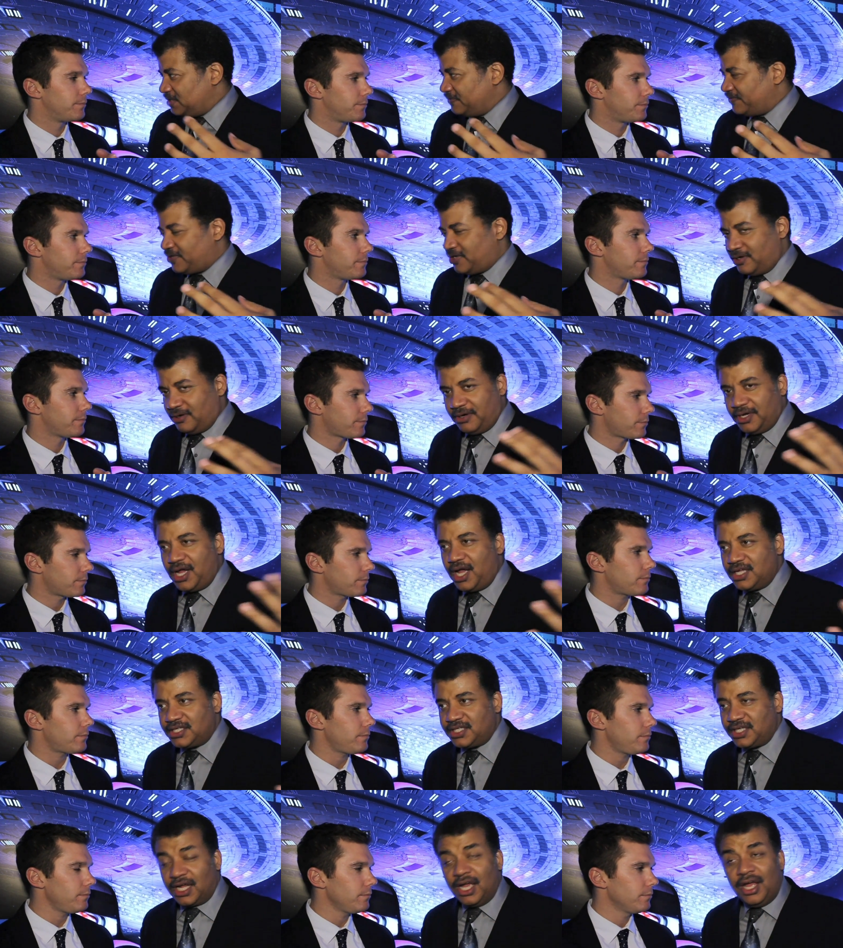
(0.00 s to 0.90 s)
Speaker 1: of
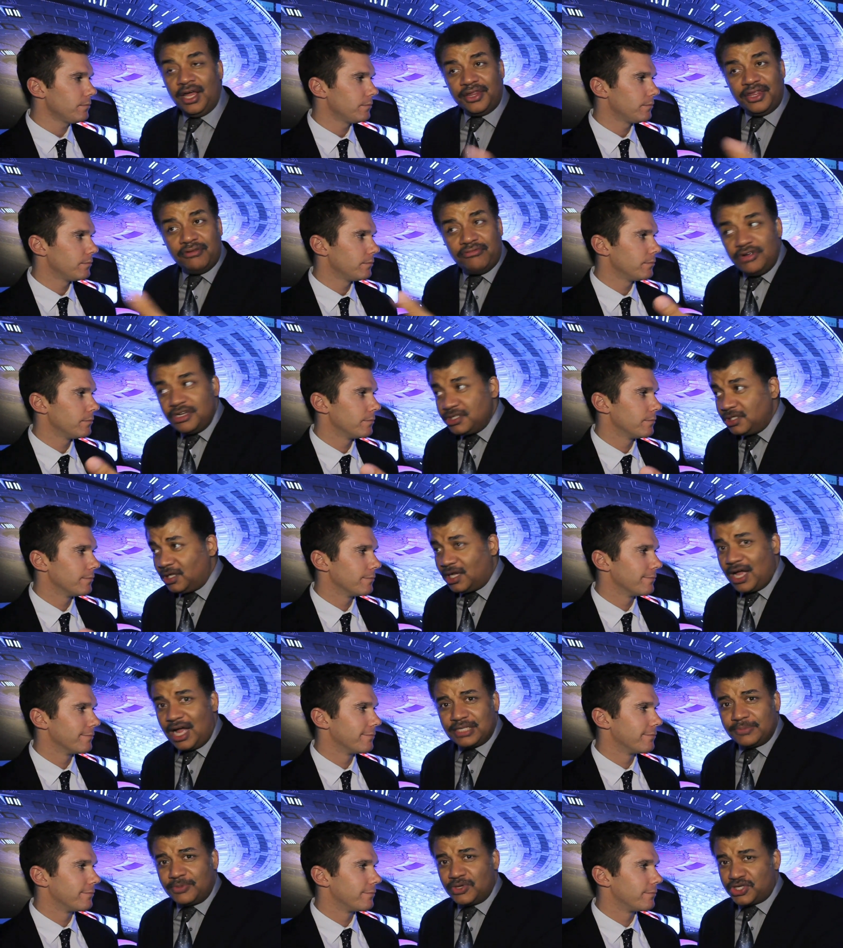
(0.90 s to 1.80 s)
curiosity. The original
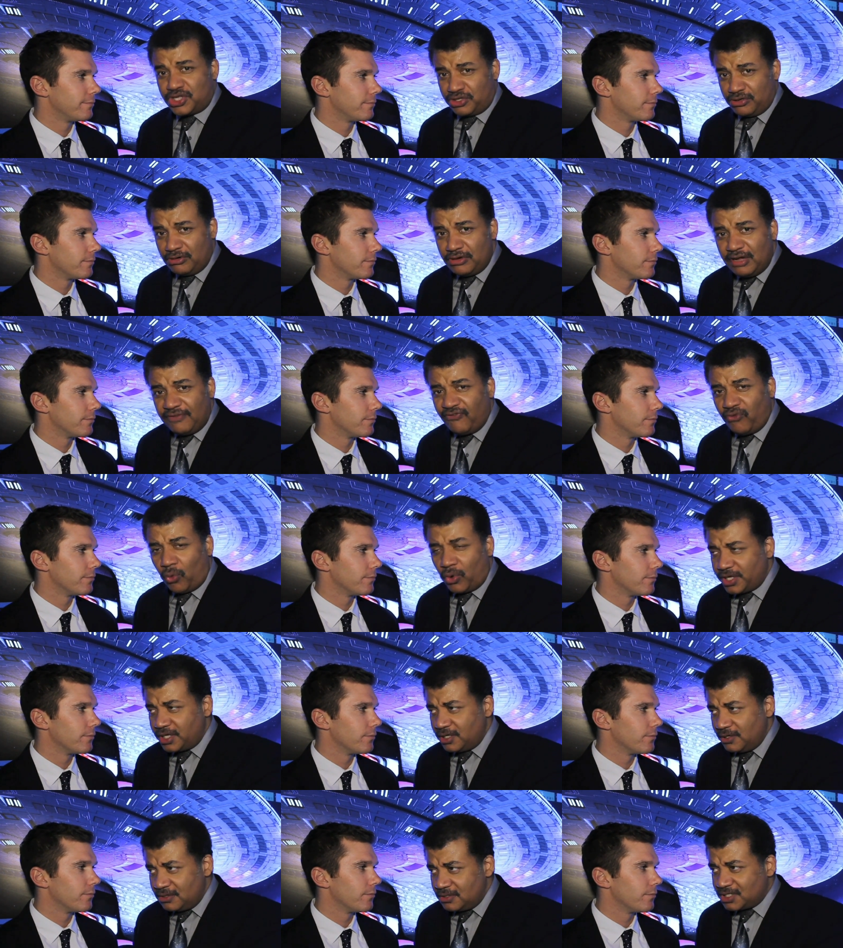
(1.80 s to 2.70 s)
Cosmos, 34
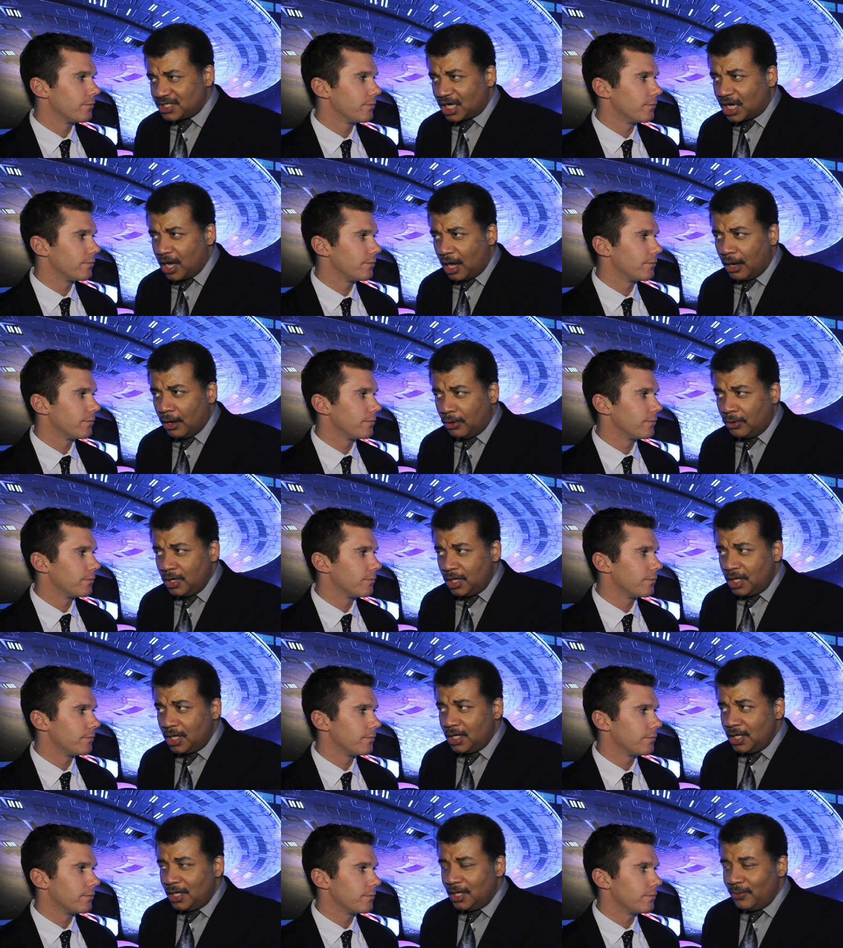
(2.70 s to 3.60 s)
years ago,
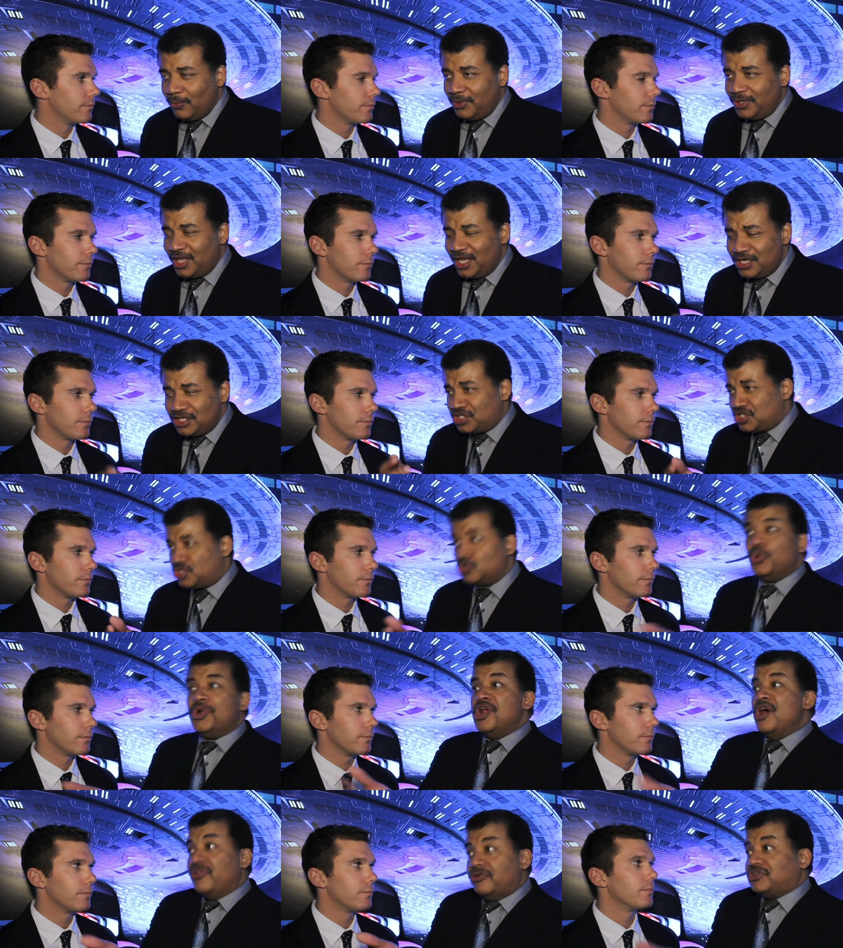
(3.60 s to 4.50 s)
they didn't just do
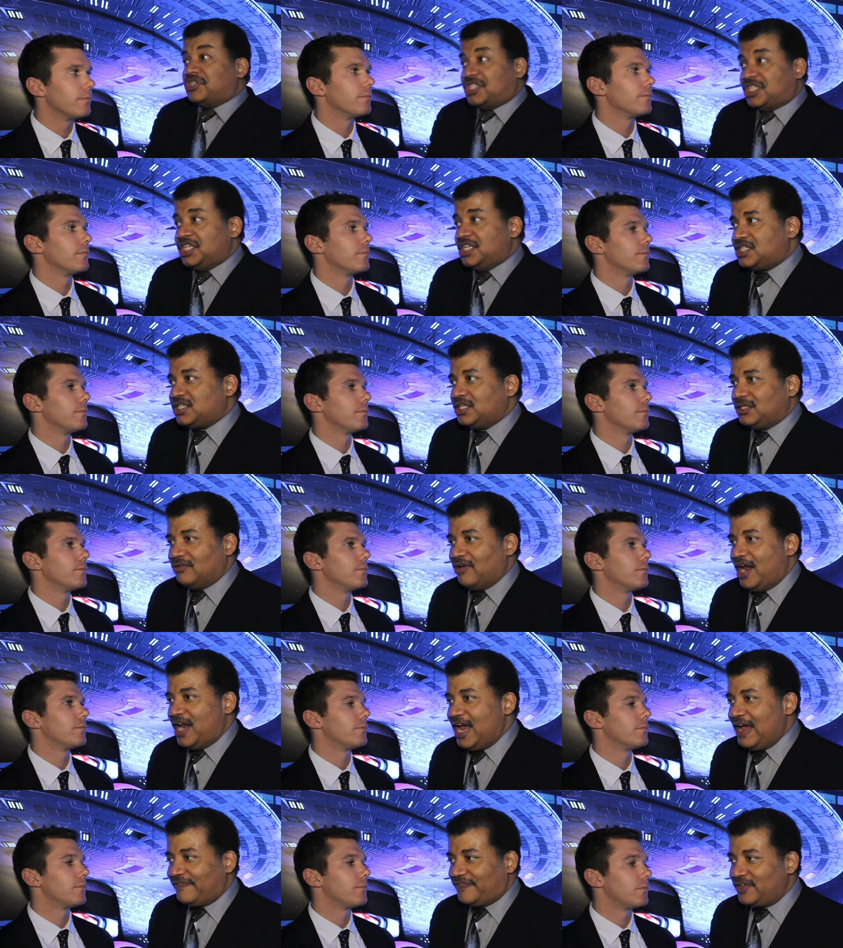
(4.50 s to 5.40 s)
another season right
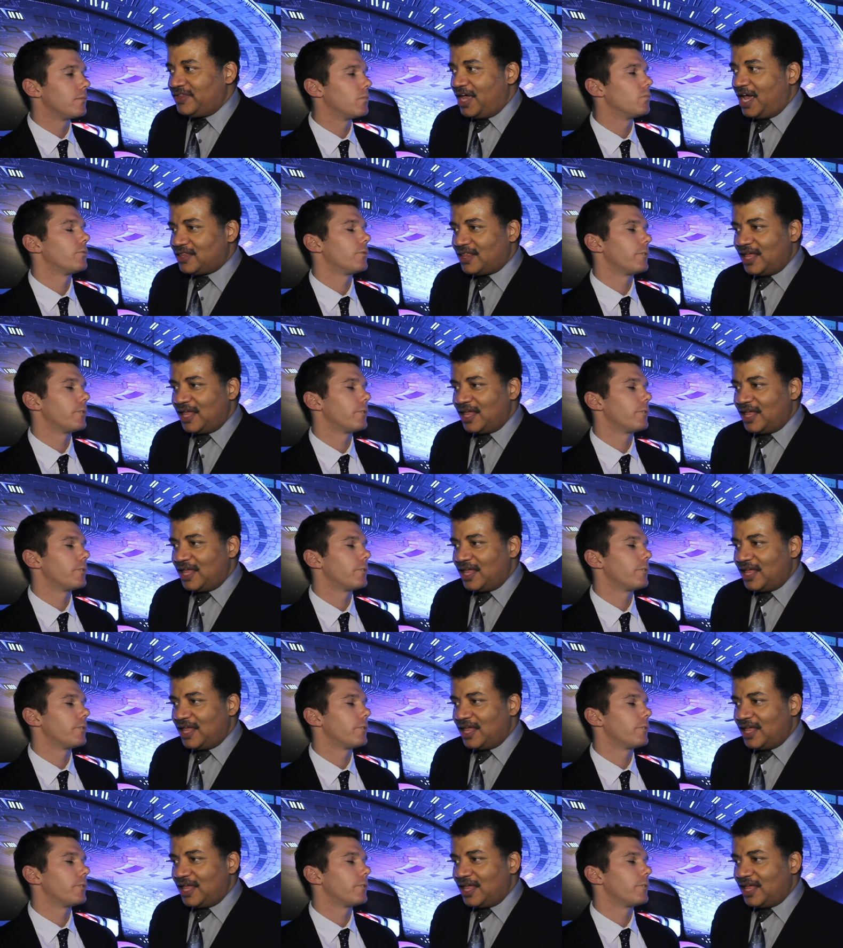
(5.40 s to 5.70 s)
after that.